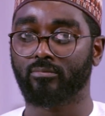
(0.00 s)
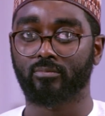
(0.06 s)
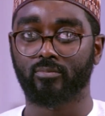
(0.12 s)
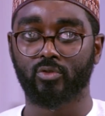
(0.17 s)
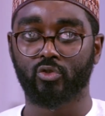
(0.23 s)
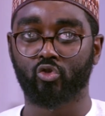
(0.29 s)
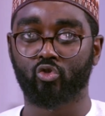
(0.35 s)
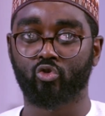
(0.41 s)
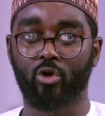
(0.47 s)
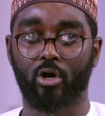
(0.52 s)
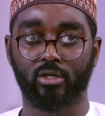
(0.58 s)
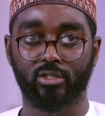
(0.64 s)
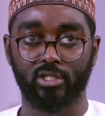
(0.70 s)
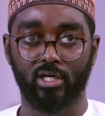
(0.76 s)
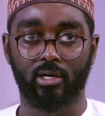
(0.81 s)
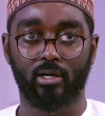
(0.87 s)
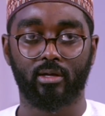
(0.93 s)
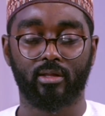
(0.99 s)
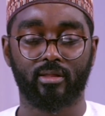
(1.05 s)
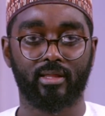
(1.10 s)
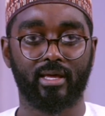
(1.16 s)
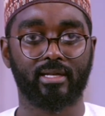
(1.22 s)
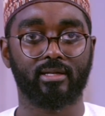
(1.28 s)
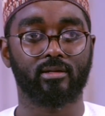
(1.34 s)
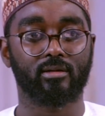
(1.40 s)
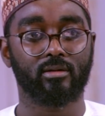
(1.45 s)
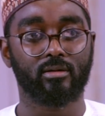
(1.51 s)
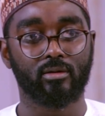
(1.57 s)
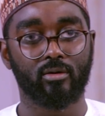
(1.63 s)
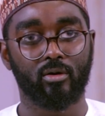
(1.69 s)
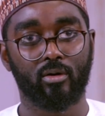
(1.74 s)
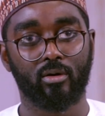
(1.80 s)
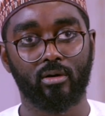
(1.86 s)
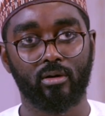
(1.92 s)
structure, then
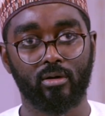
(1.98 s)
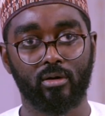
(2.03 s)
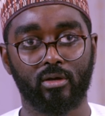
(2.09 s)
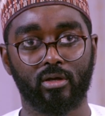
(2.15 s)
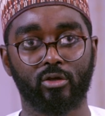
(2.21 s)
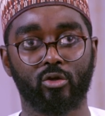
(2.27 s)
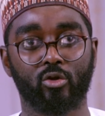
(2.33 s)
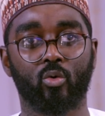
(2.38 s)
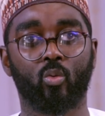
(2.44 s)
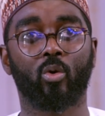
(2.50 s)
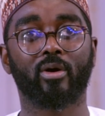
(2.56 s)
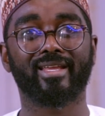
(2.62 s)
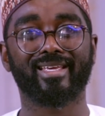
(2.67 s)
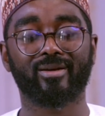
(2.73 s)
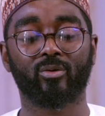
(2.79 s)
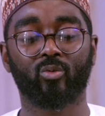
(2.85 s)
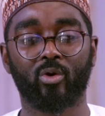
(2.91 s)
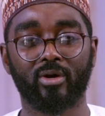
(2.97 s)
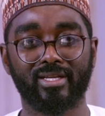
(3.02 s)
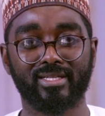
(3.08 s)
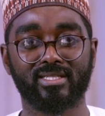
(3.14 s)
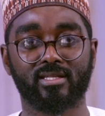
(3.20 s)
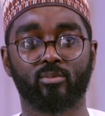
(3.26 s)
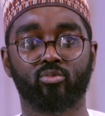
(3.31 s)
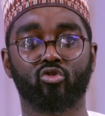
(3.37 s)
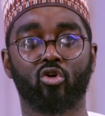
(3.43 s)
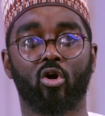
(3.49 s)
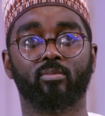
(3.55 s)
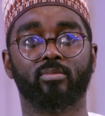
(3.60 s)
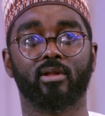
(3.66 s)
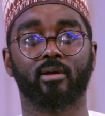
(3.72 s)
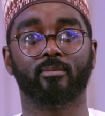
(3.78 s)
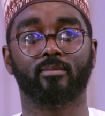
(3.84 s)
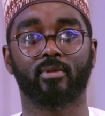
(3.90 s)
what is the
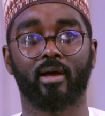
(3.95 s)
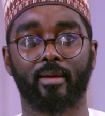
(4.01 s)
problem?